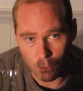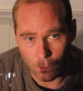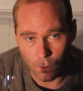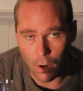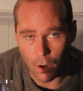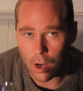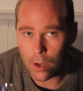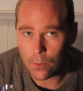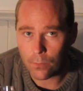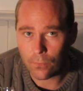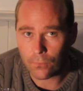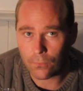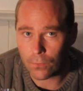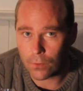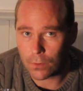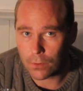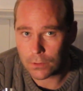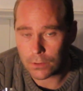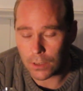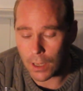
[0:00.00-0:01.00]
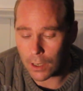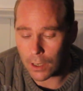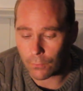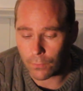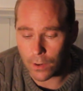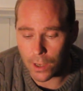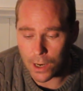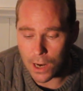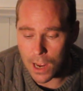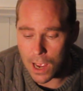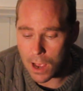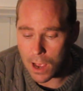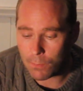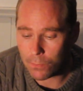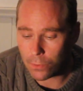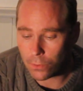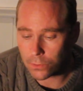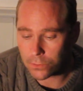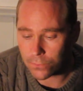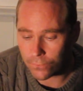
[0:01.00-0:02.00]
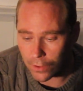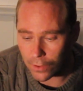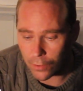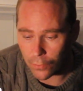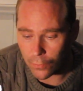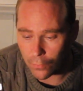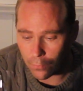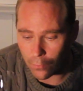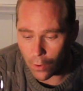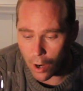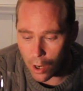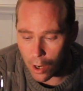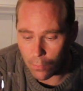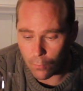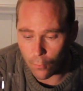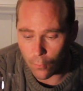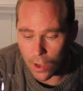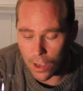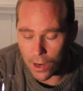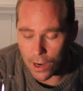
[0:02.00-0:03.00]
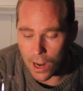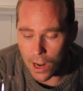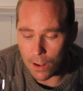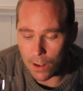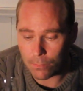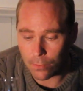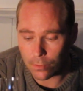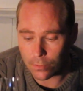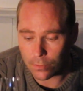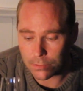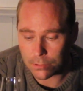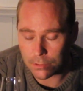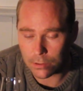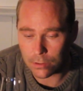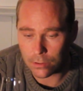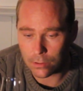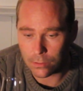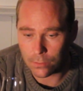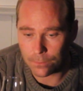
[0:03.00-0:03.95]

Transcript: Ripe fruits like red apples, very ripe red apples.